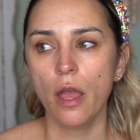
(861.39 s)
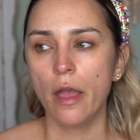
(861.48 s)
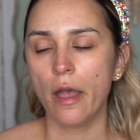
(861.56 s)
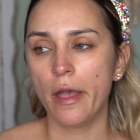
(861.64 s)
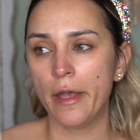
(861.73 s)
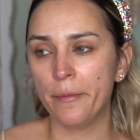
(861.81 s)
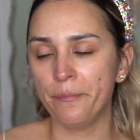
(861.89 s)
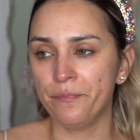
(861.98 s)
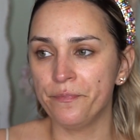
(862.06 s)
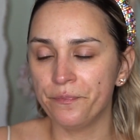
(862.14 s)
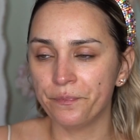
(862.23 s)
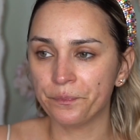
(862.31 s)

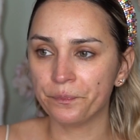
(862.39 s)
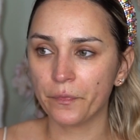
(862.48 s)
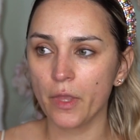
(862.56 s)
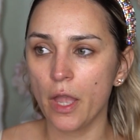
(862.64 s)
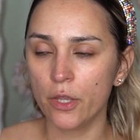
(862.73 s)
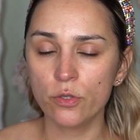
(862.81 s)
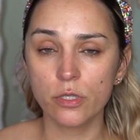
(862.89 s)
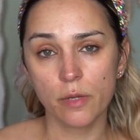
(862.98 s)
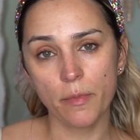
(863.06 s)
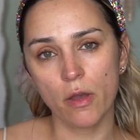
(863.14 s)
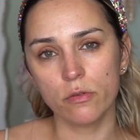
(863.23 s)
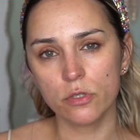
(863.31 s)
I use it
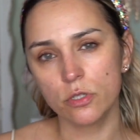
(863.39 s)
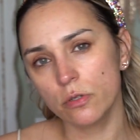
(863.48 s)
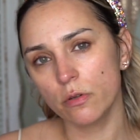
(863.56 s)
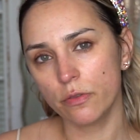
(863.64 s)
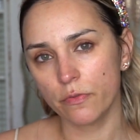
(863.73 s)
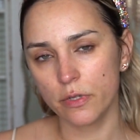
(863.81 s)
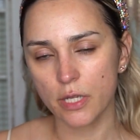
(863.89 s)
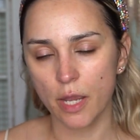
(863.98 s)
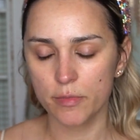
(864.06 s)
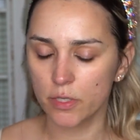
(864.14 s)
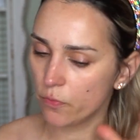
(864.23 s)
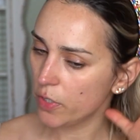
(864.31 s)
about 2 or 3
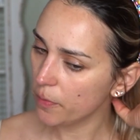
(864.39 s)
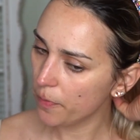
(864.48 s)
times a week,